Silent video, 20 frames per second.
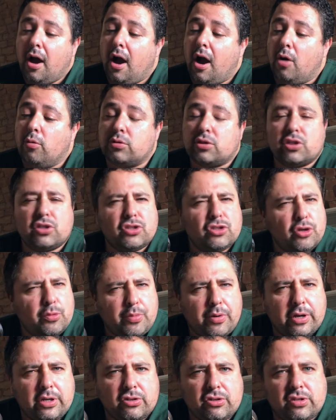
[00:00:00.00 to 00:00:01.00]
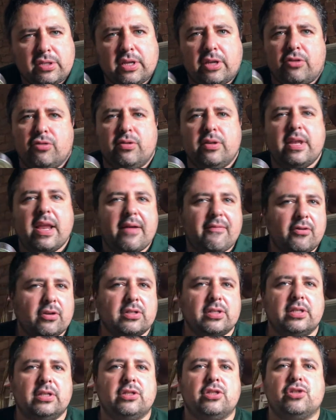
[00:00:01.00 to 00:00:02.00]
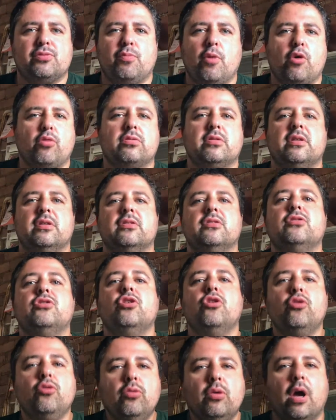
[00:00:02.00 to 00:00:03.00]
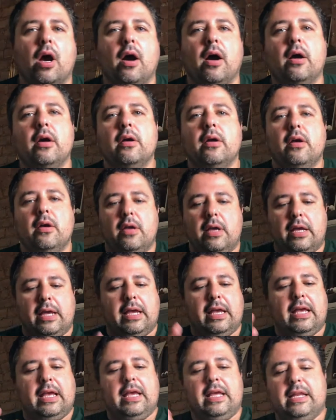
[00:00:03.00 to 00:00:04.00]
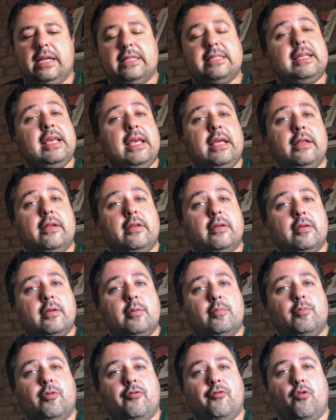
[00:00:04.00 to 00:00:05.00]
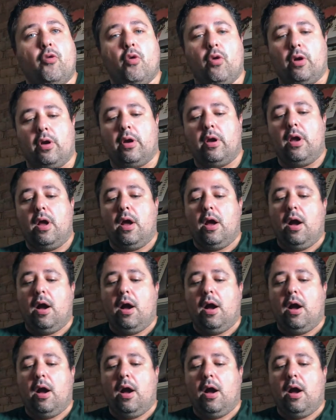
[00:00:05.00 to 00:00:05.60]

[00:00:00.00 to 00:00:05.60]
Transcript: which is super interesting. You never see smoked tuna in a tin before.